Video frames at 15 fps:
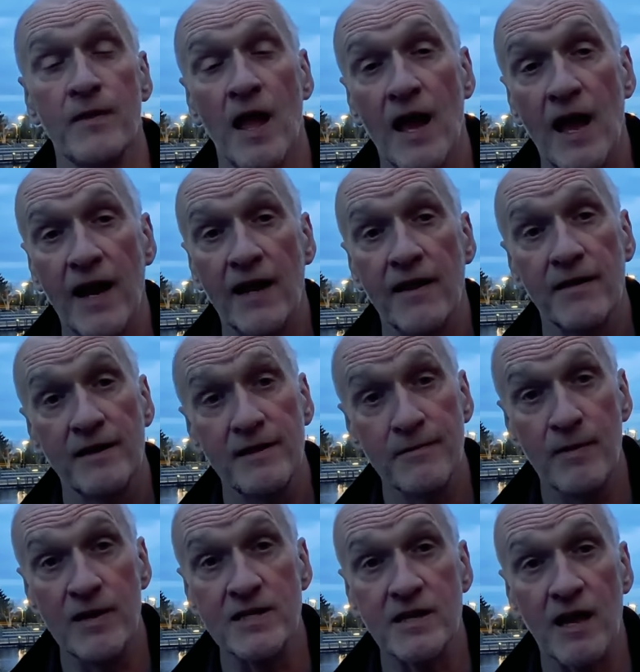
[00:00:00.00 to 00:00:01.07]
And uh, in the
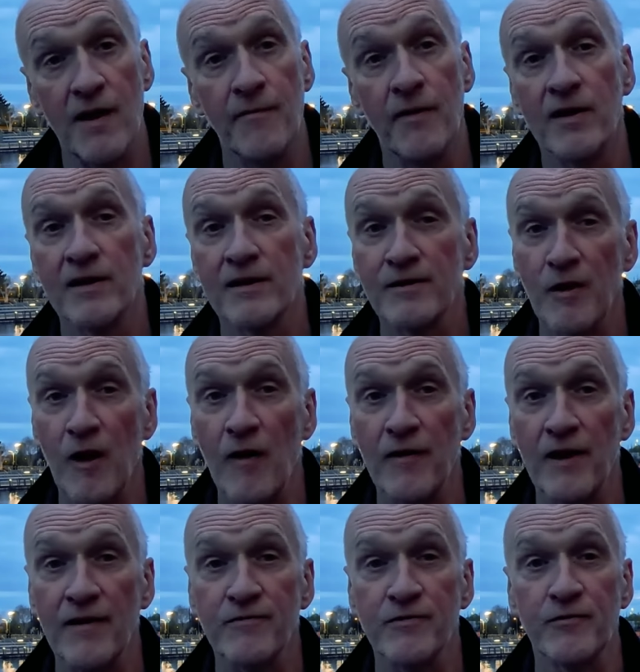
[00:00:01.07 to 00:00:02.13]
meantime, go out and
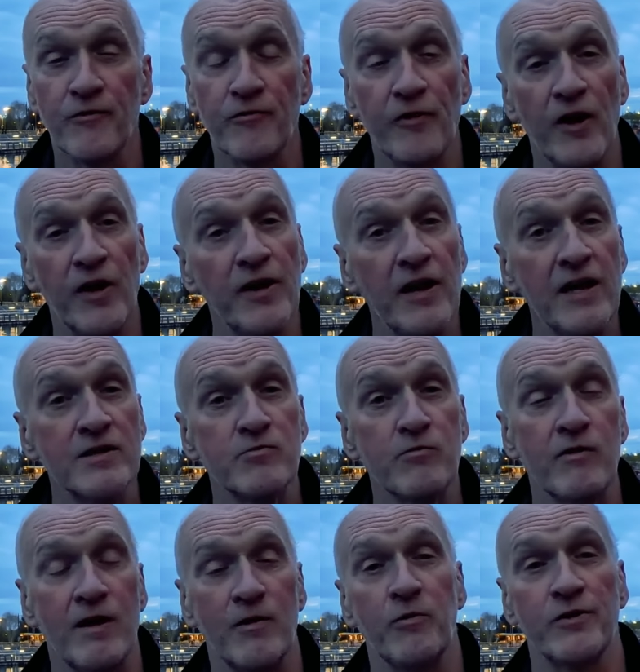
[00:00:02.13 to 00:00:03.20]
have some fun. It's
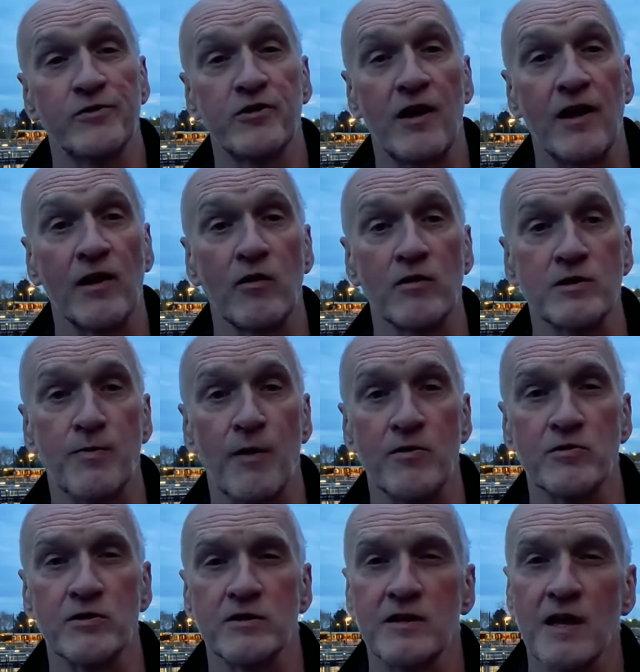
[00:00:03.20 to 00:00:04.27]
well worth trying long
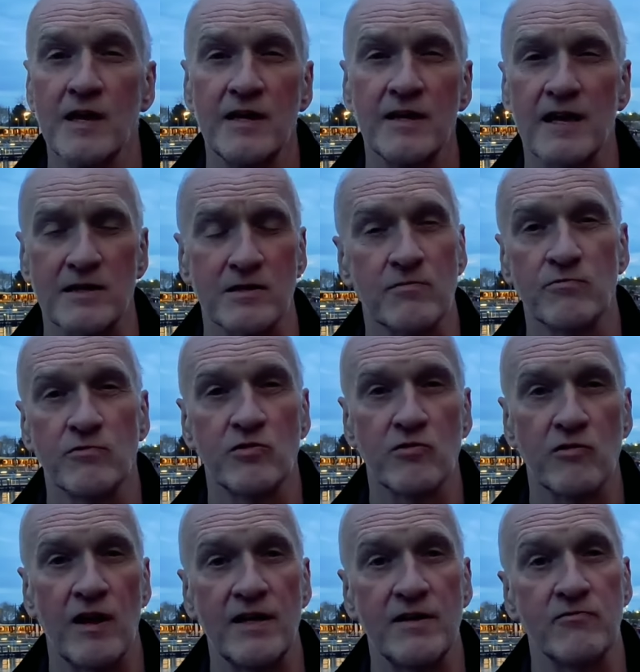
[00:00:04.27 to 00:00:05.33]
exposures. You get some
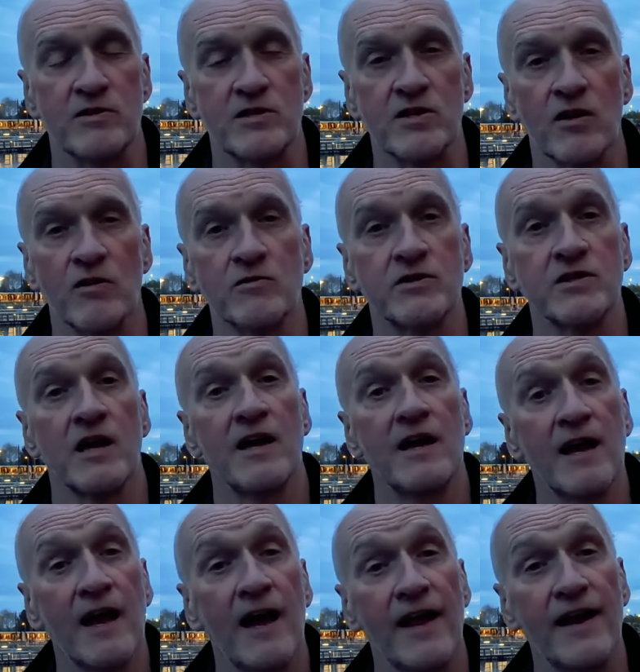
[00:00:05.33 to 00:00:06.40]
great results
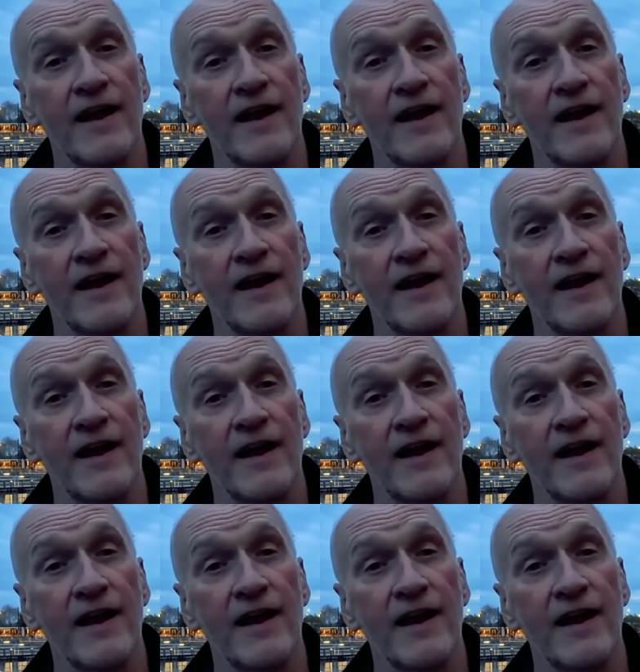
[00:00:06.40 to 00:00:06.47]
and